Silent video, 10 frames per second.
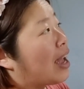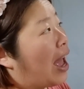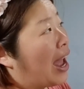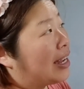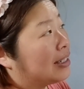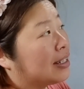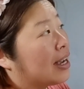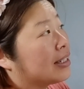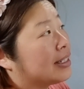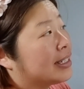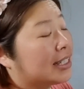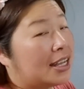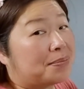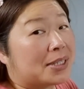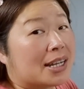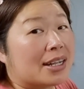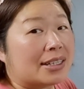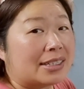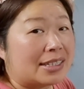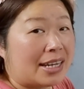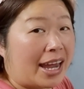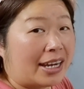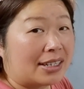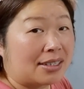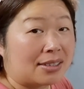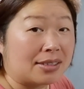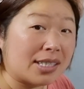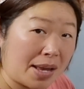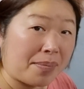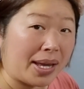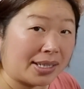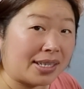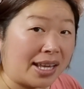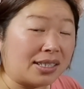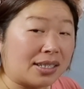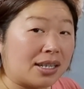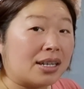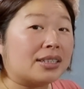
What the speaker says: 8. Skipped. 10. Does that make sense?